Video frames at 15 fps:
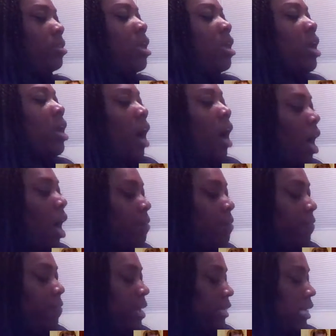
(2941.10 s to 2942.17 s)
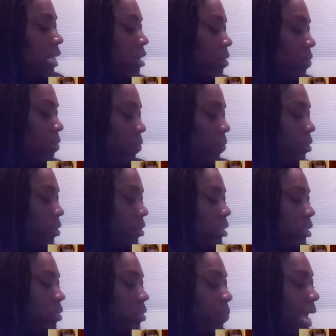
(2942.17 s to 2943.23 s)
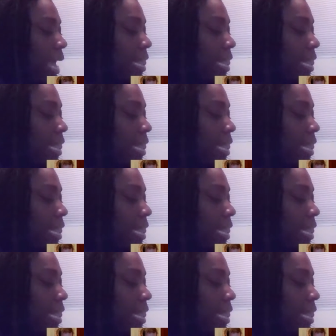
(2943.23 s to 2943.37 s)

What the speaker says: confidence intervals, the way that I